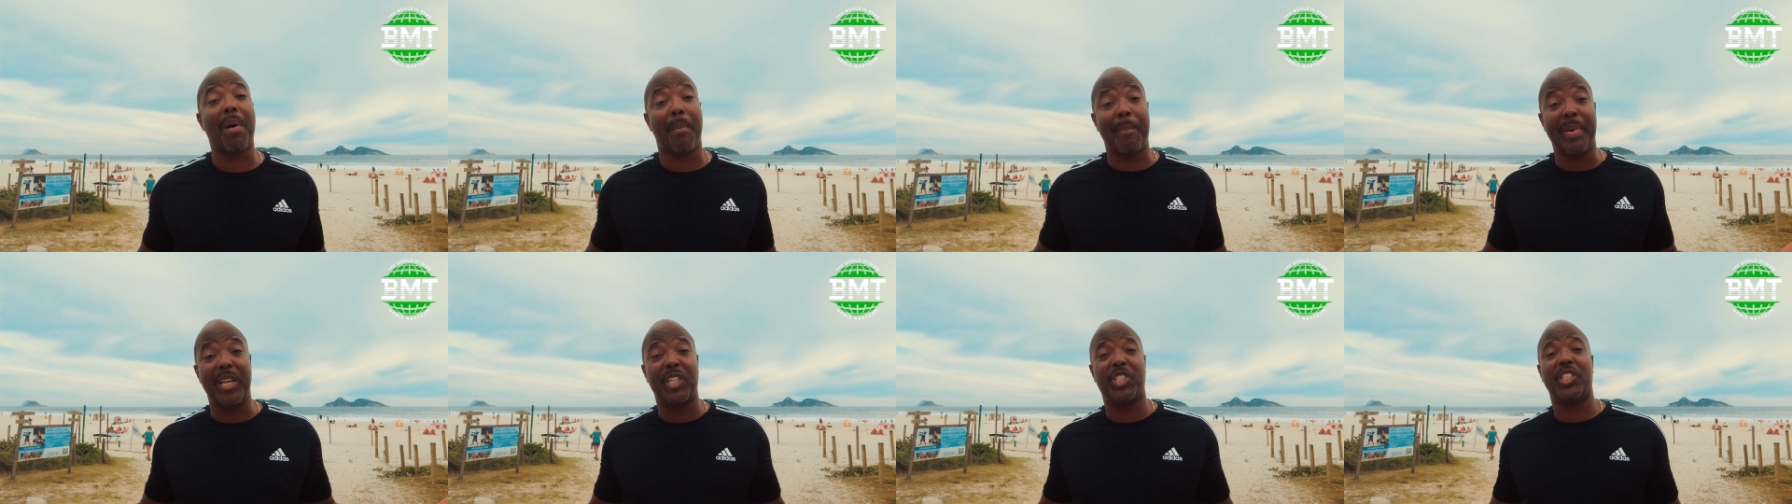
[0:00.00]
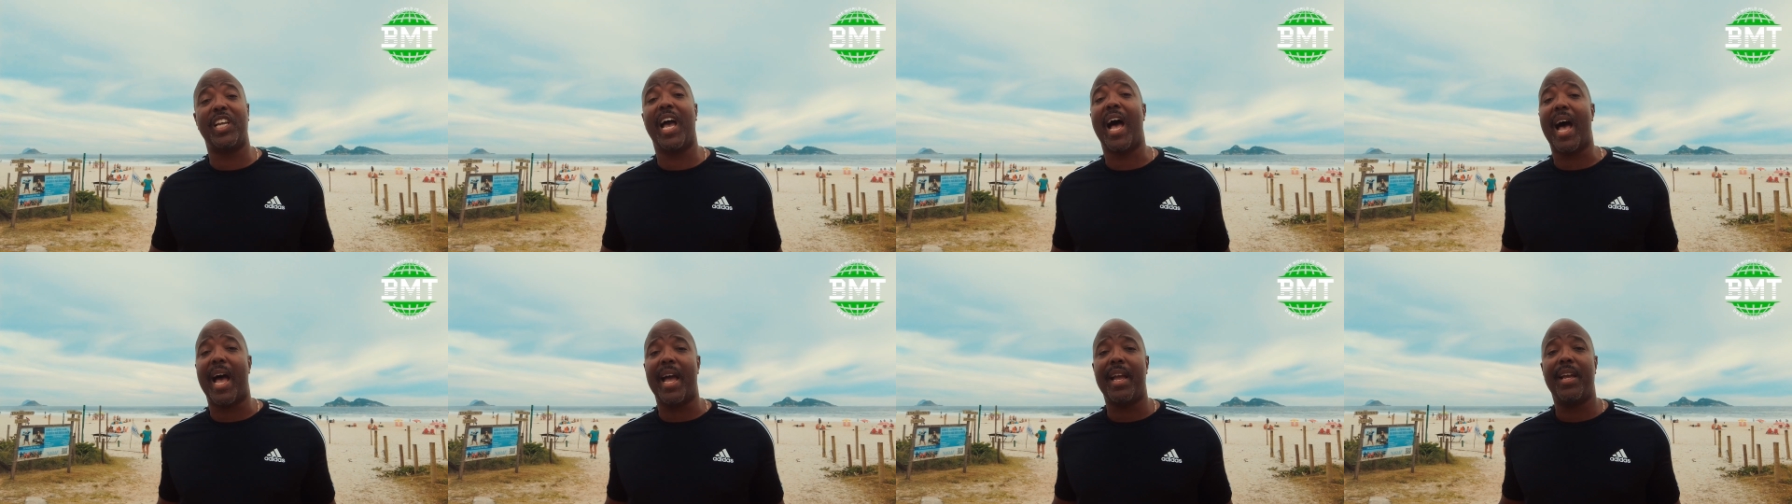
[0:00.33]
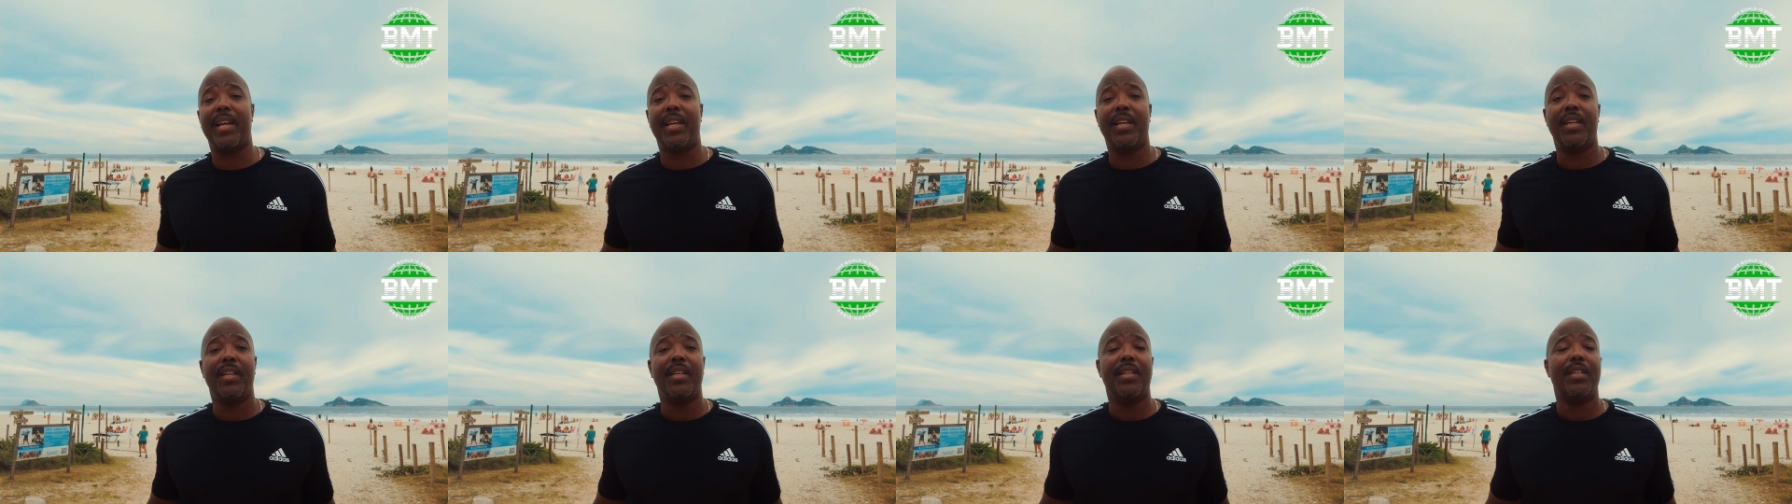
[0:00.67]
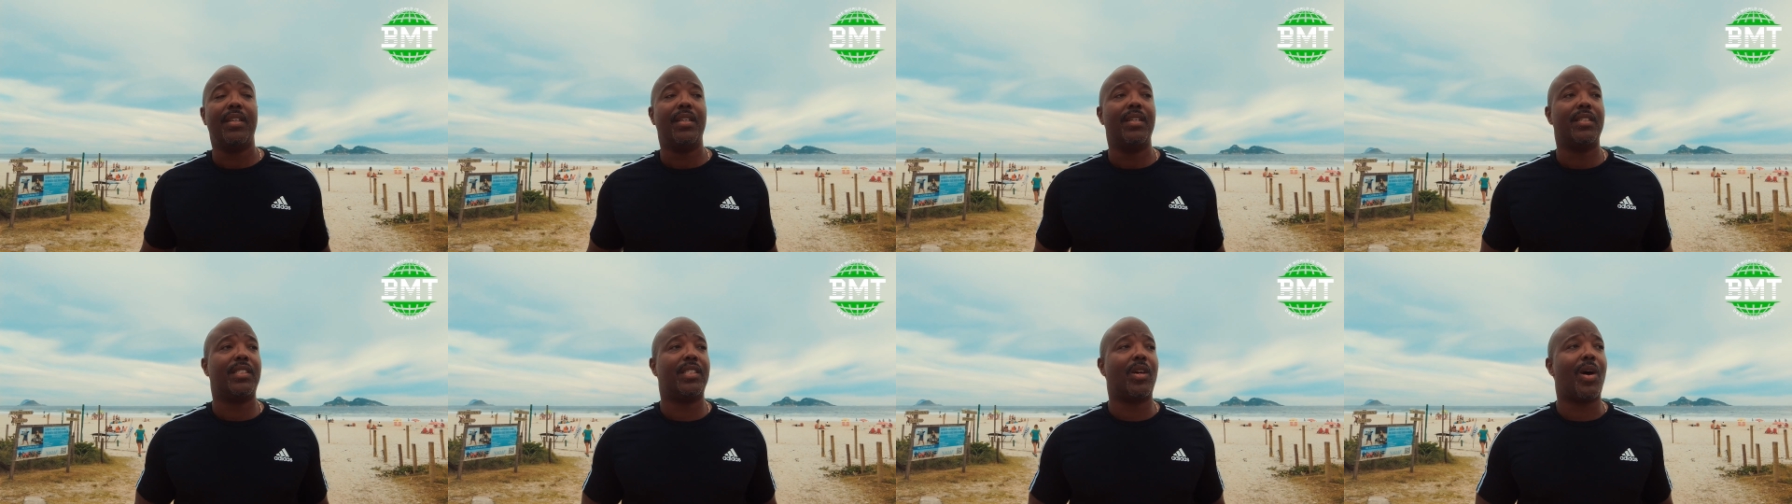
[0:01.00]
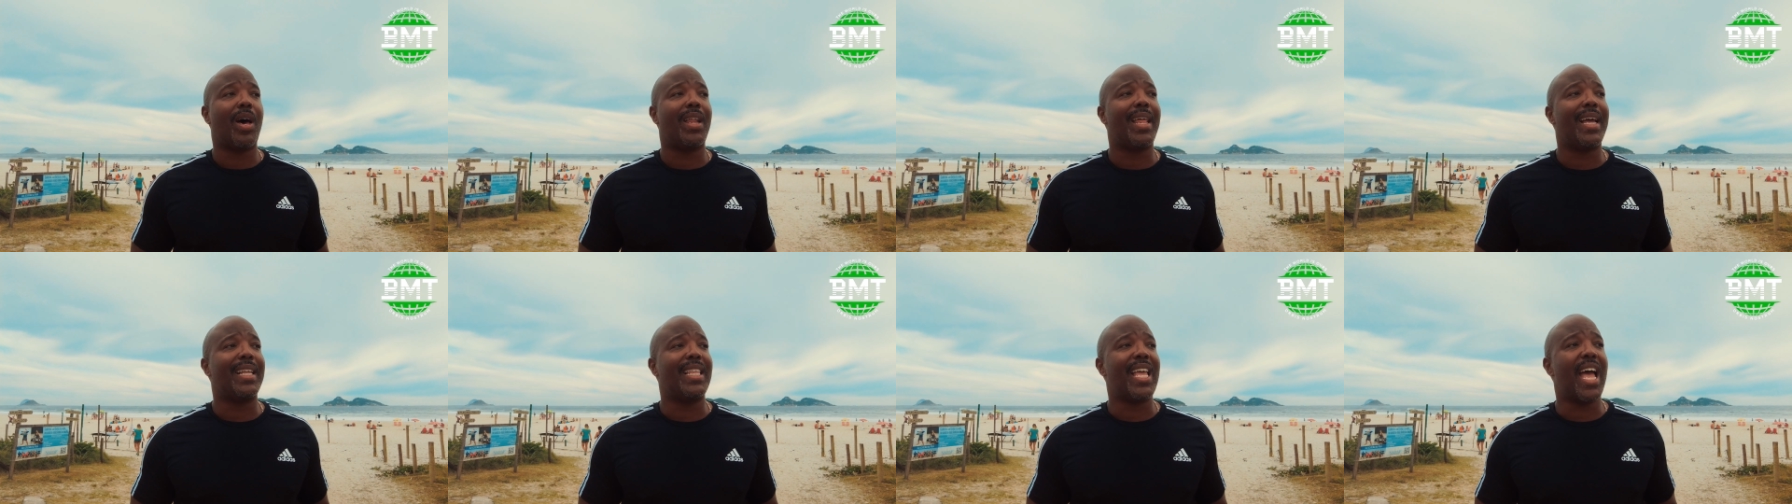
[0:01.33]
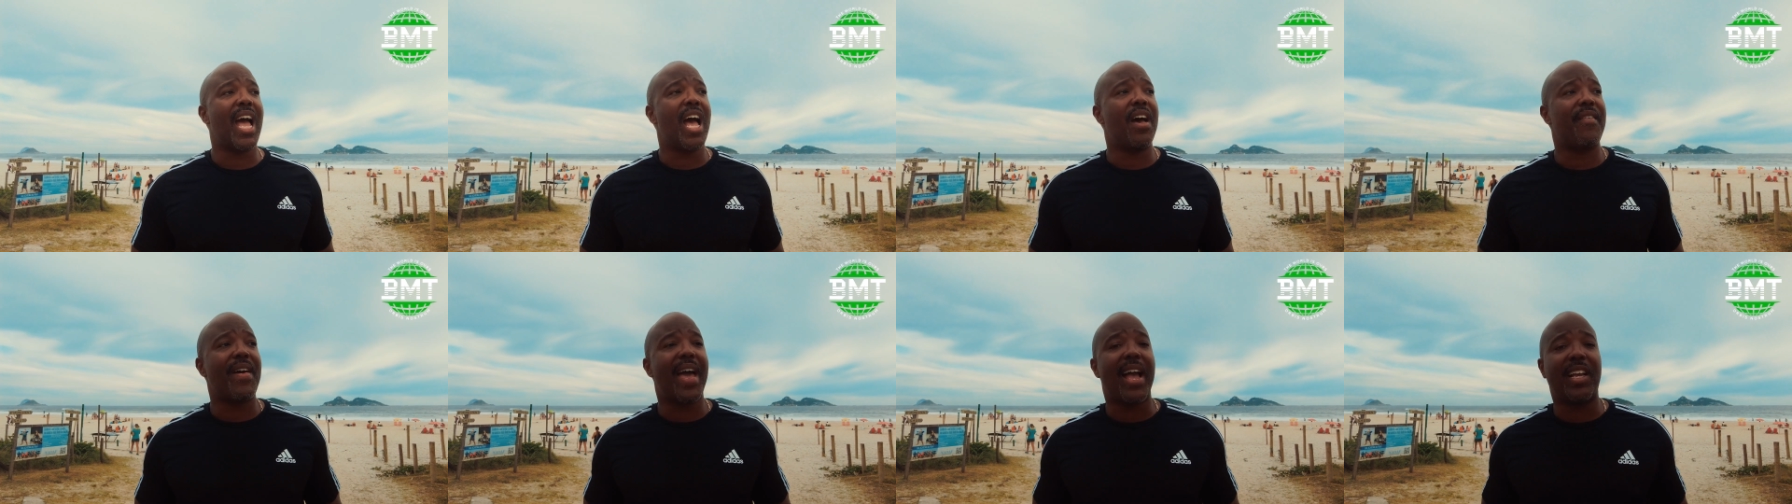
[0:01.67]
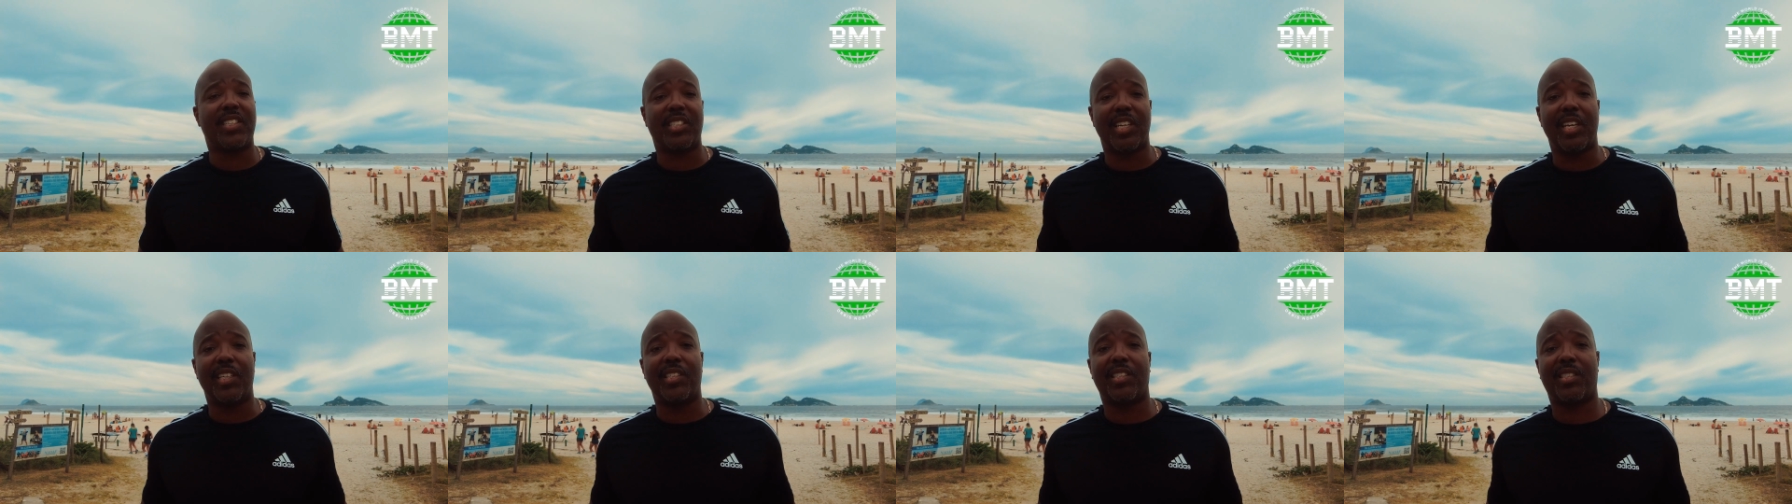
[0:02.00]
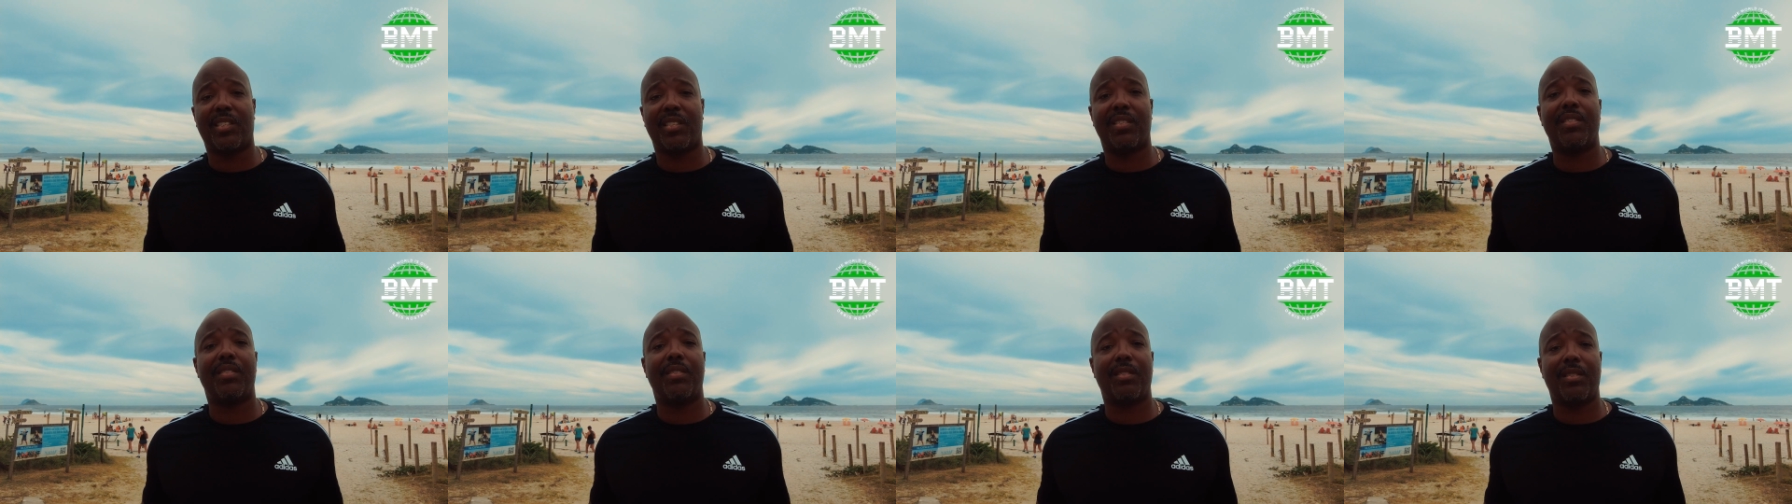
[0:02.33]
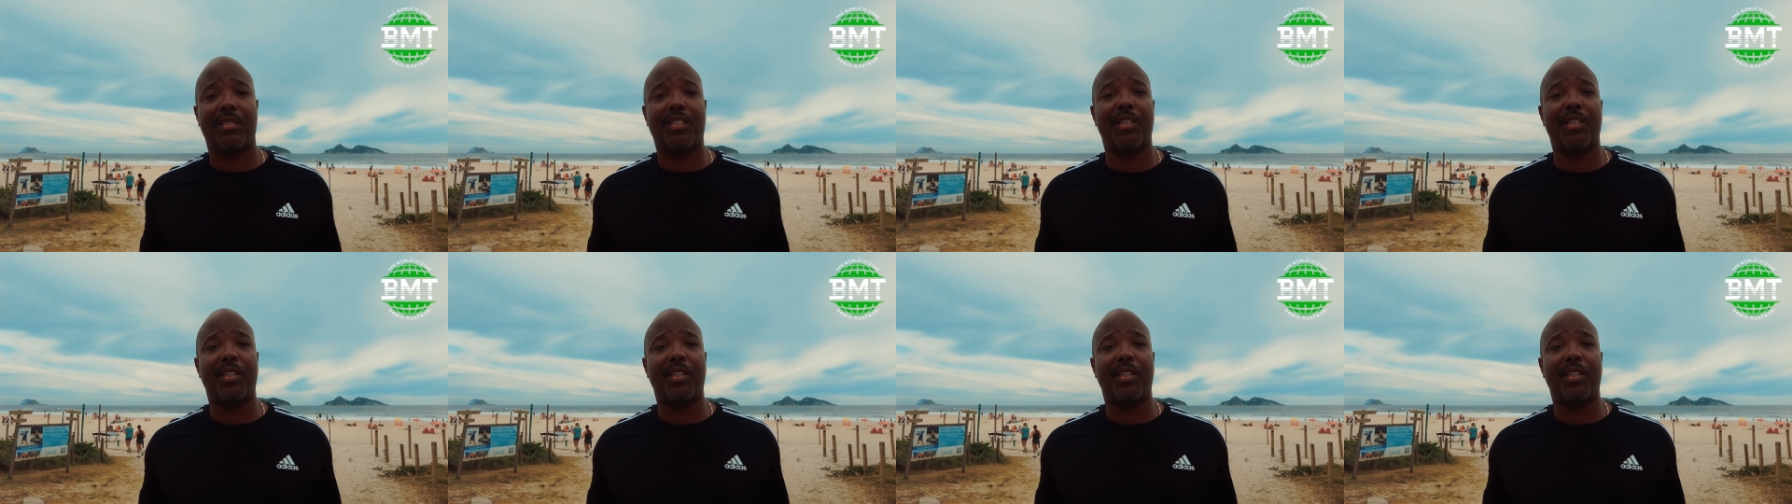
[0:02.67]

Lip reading: a beach guy, so I like to have access